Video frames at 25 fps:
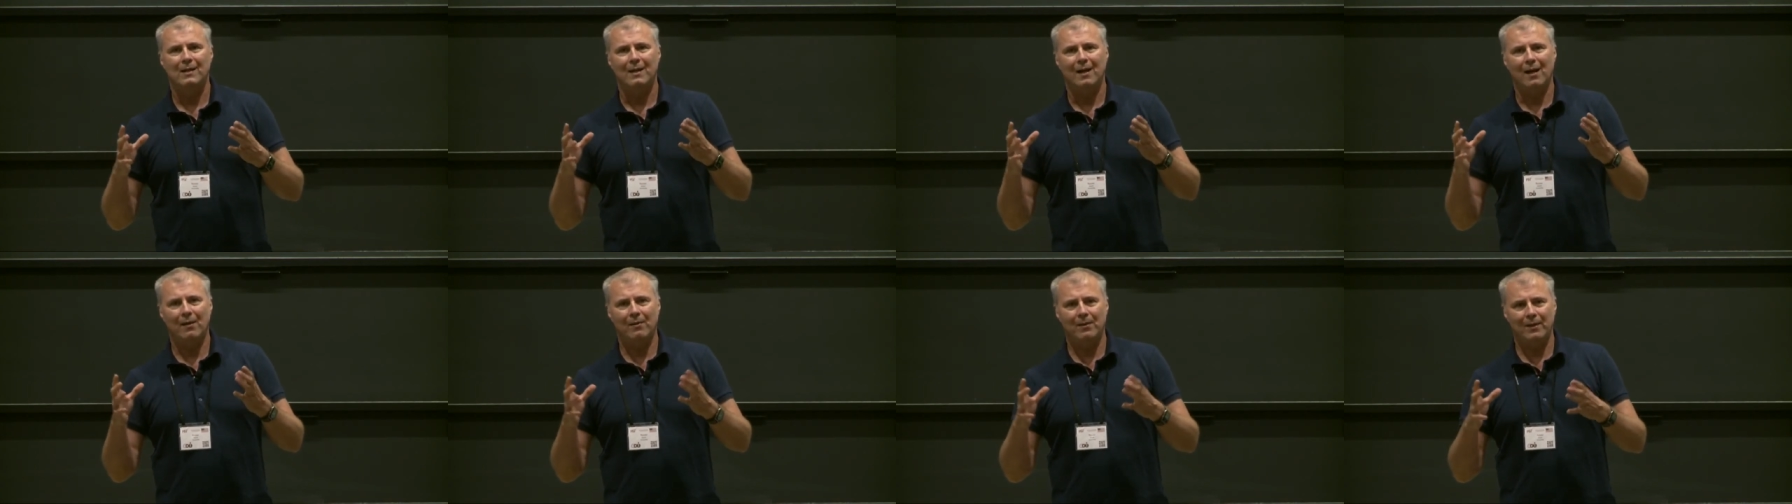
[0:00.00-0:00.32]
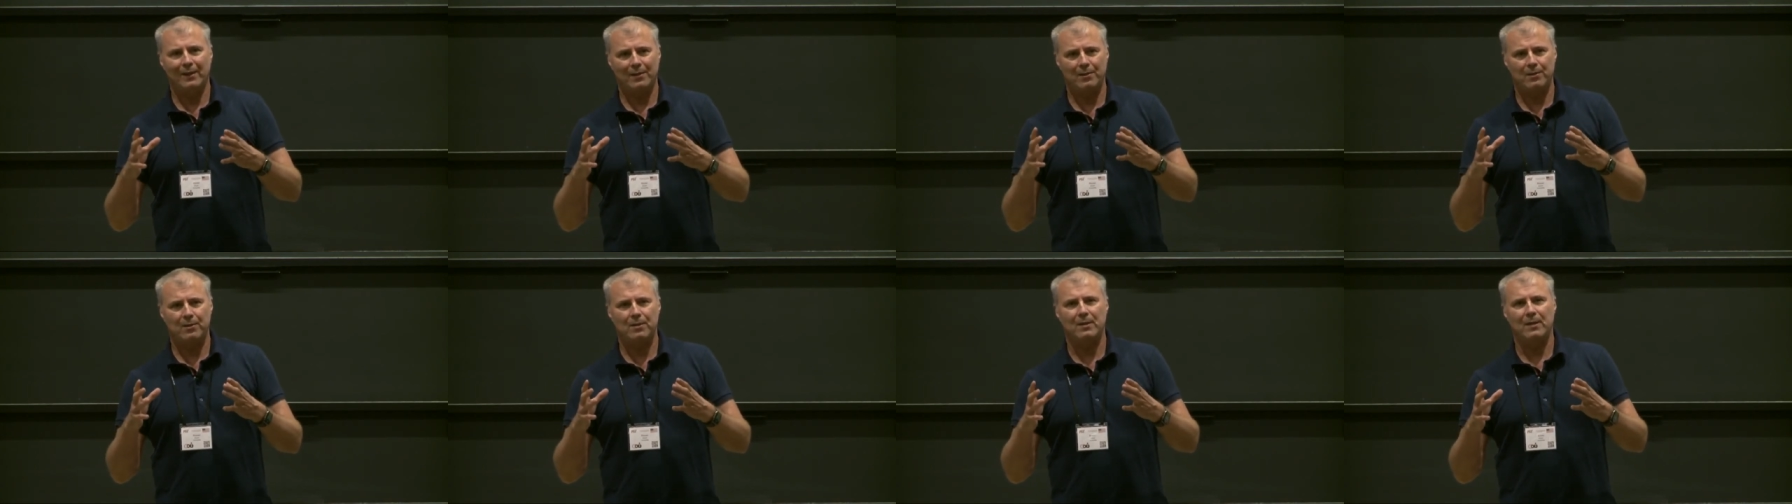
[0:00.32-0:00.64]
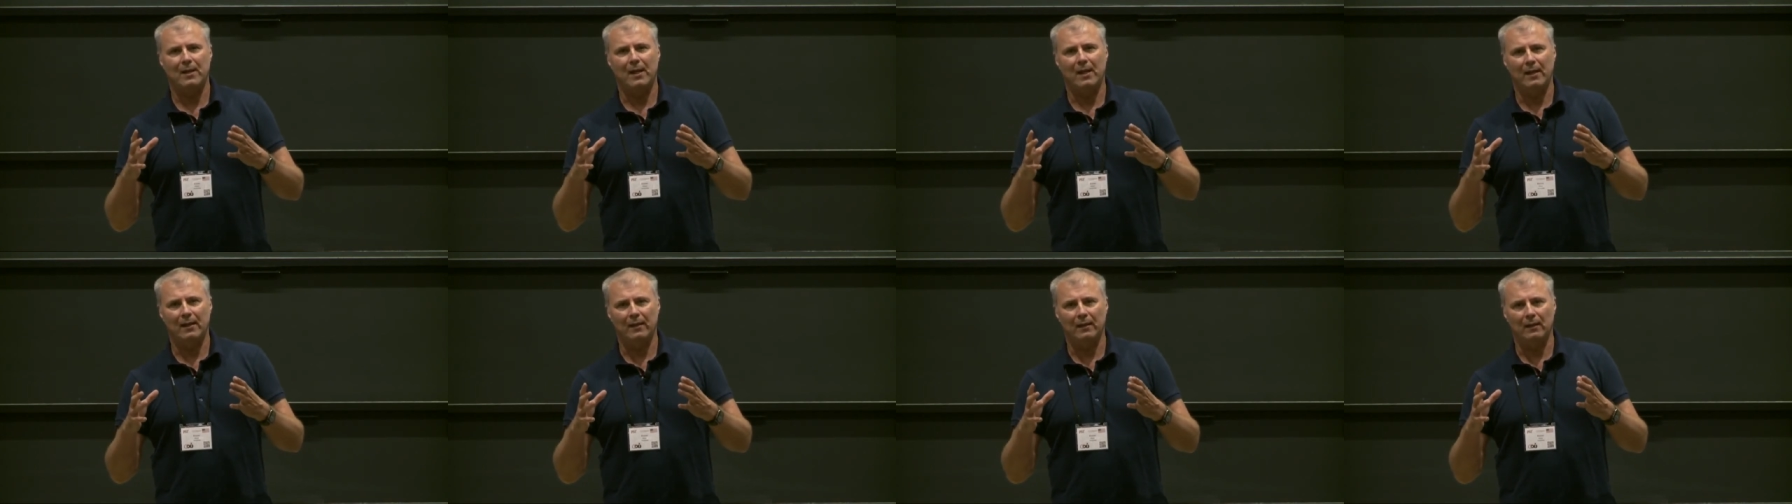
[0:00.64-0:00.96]

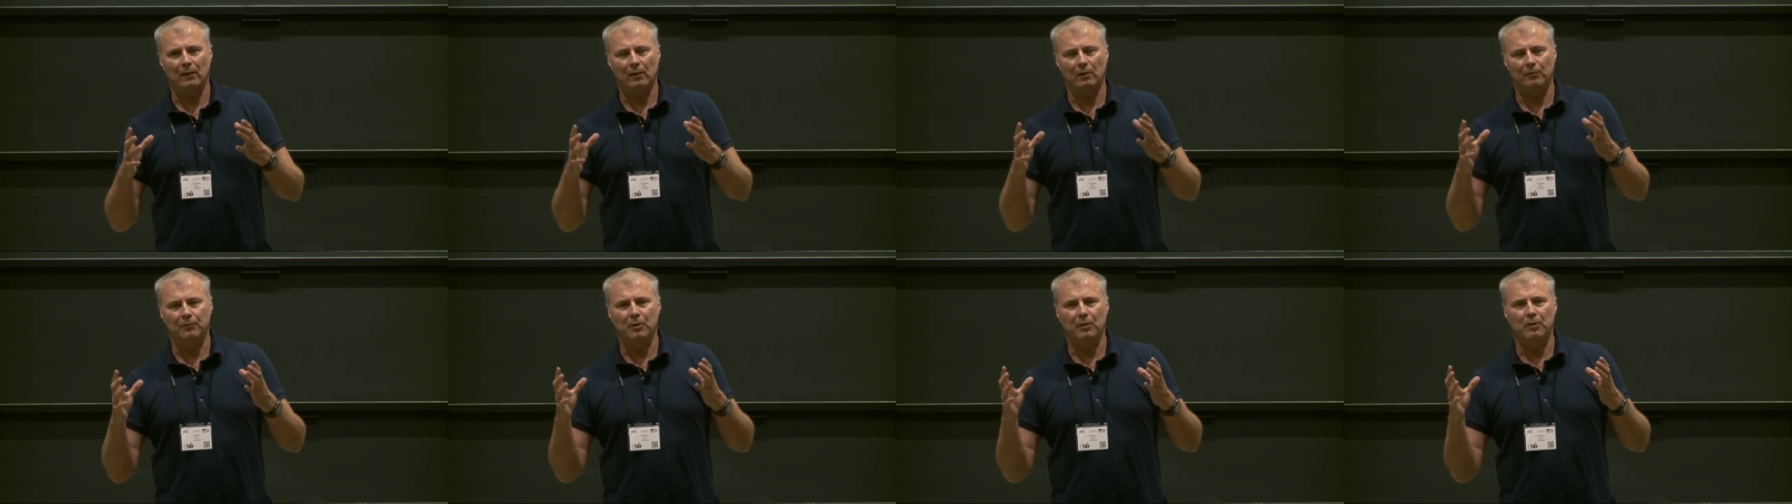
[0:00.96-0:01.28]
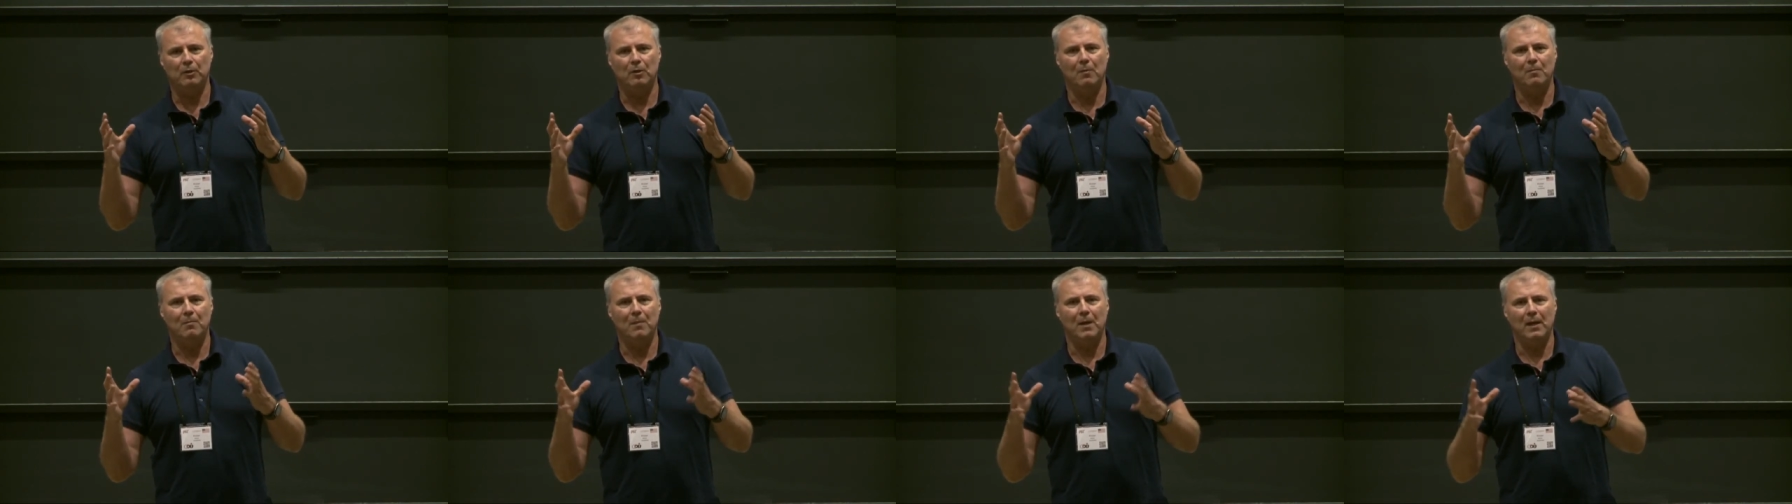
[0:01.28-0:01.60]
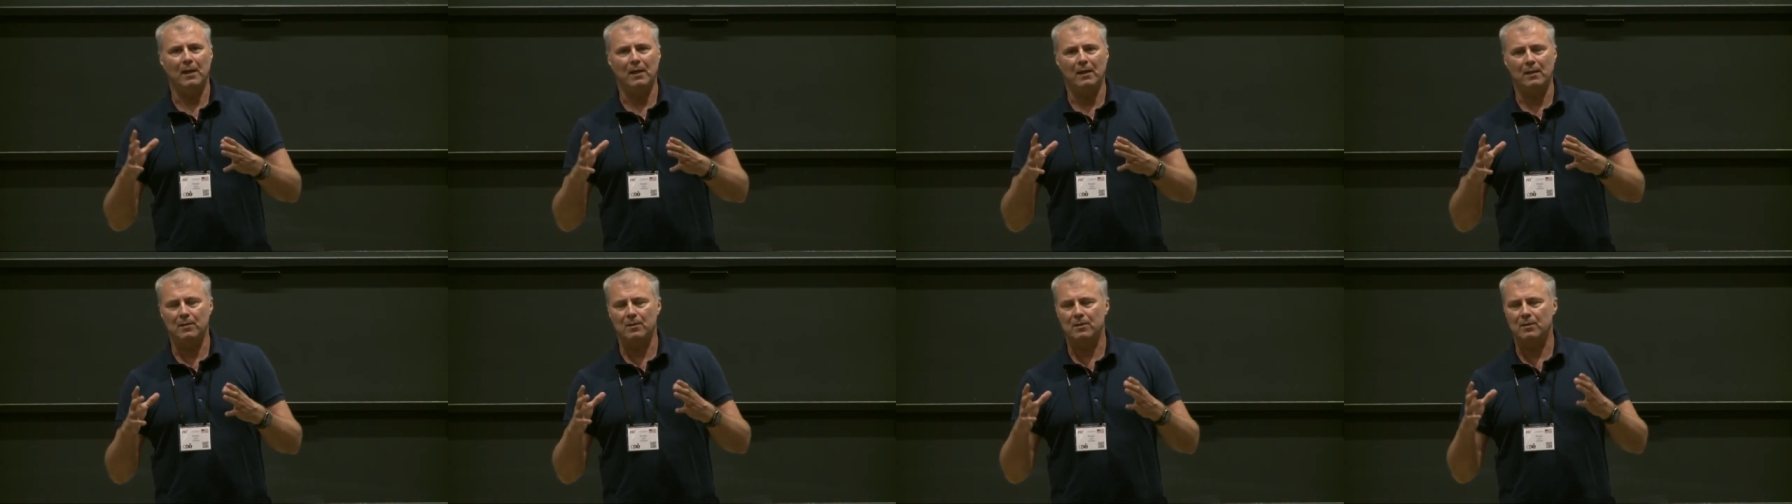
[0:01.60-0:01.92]
understanding of the
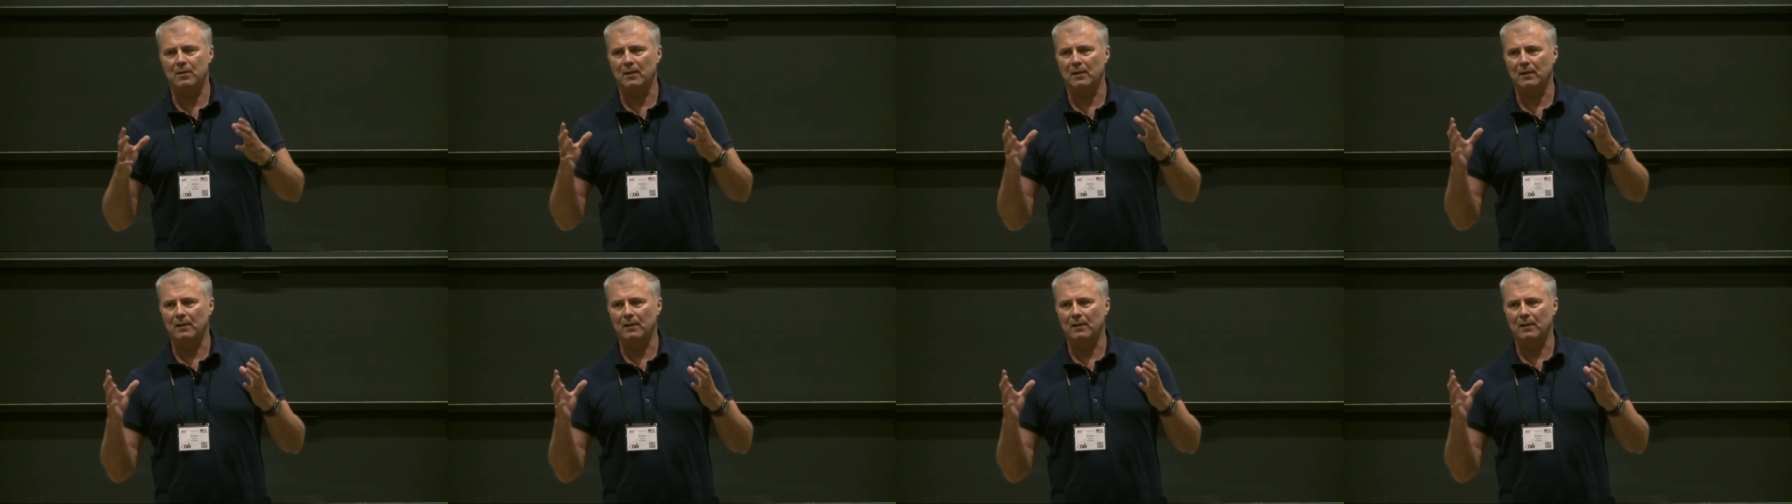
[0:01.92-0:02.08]
domains